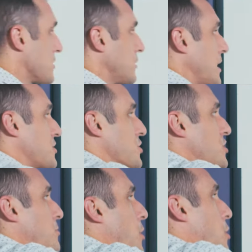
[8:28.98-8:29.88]
So let's just
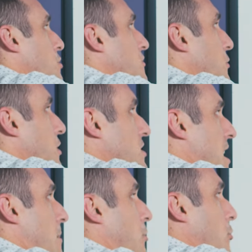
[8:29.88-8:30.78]
suppose, for
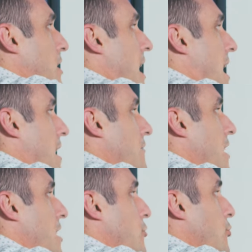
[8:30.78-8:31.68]
example, we have
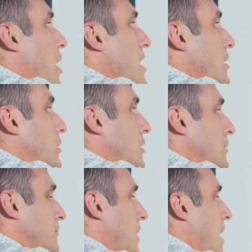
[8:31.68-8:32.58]
a
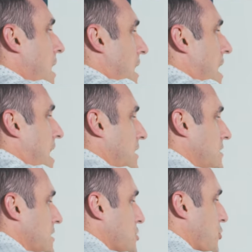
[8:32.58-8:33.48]
rail, and
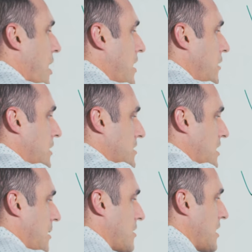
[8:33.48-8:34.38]
this rail is
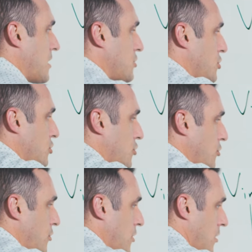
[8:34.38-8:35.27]
coming
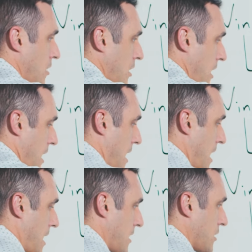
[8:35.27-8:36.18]
into
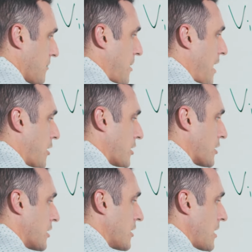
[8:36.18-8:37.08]
a
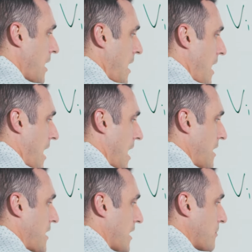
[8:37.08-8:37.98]
comparator,
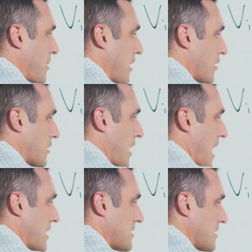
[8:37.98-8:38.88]
and that comparator
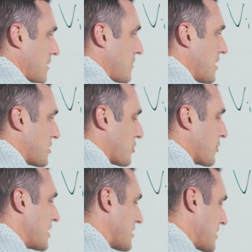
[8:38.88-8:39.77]
has some
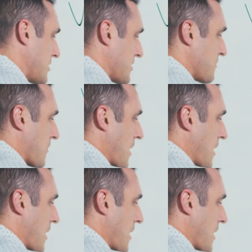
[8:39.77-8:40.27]
hysteresis,